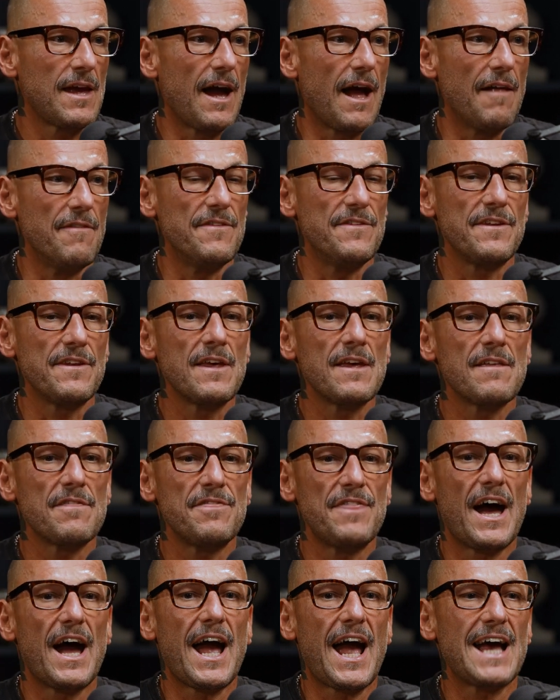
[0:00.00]
And
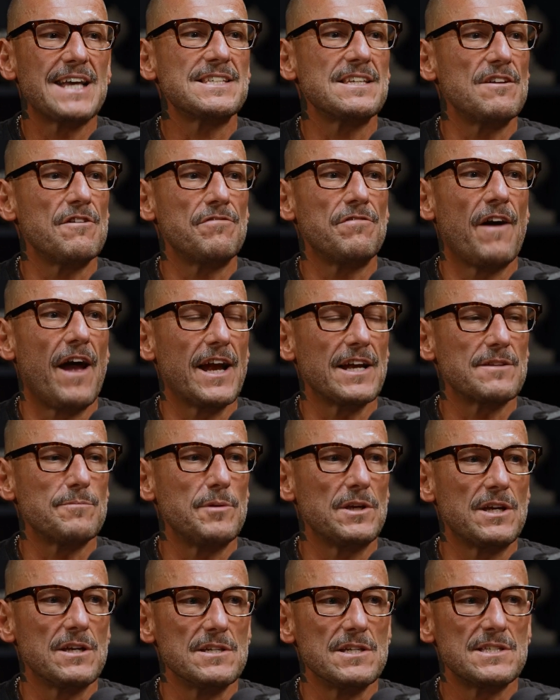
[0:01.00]
that has an effect
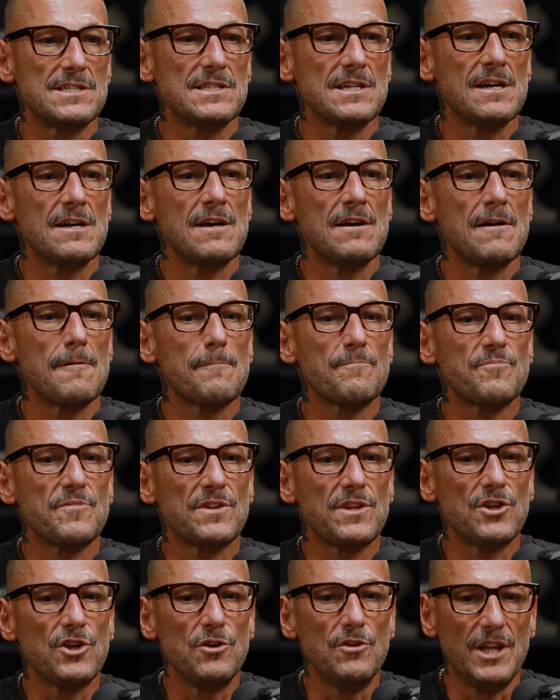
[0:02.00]
because
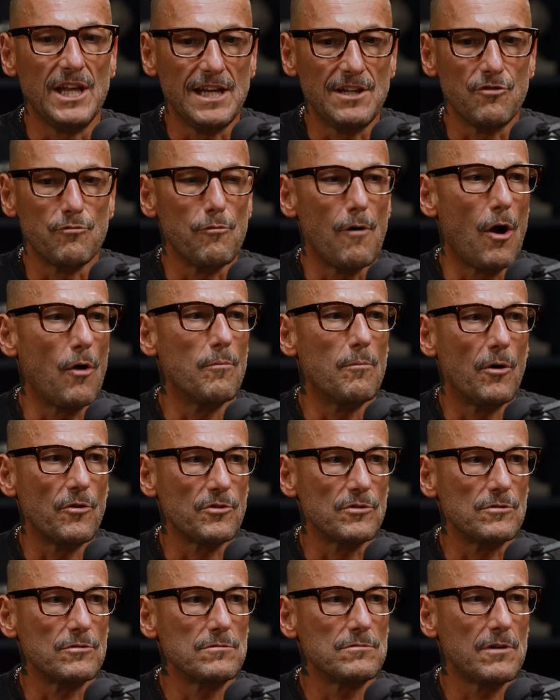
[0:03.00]
you need a role
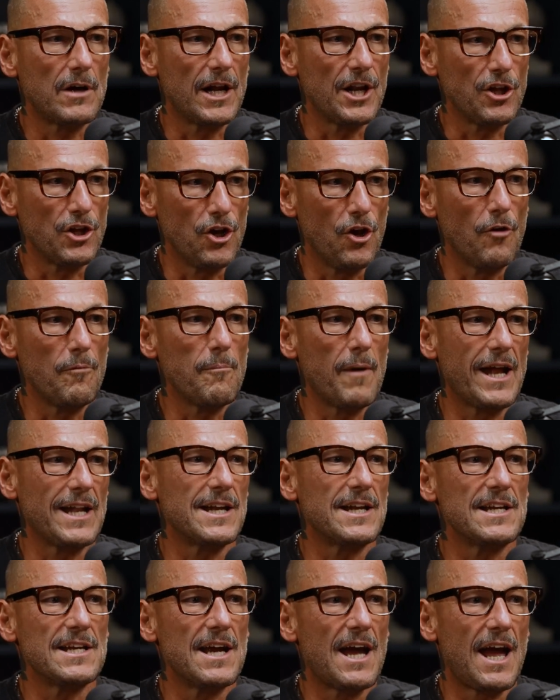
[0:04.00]
model, and a young man,
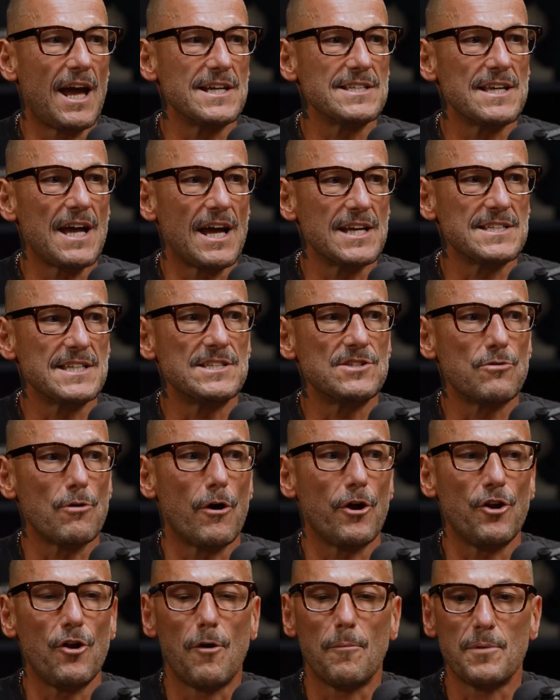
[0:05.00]
and as he's
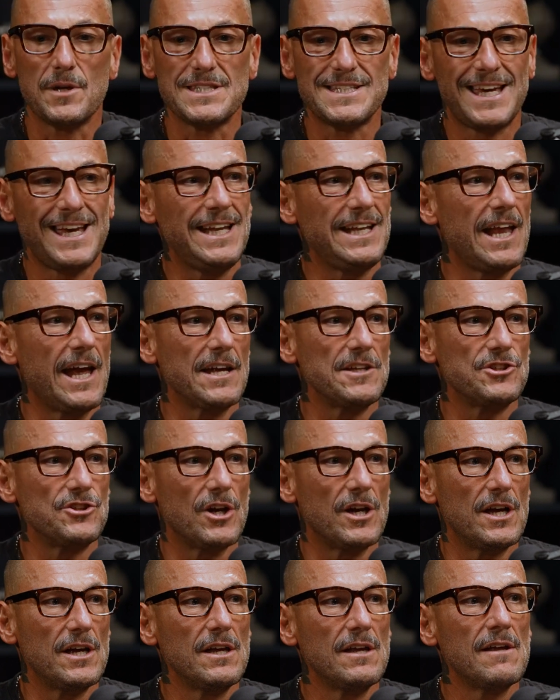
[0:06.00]
growing up, a
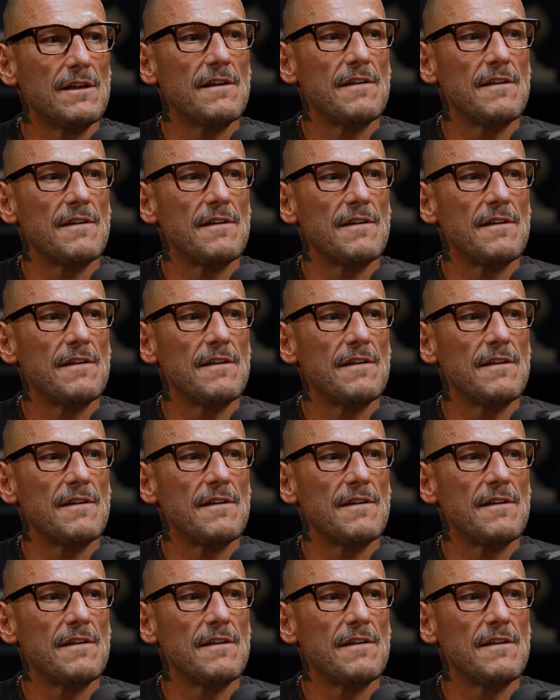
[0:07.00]
teenager,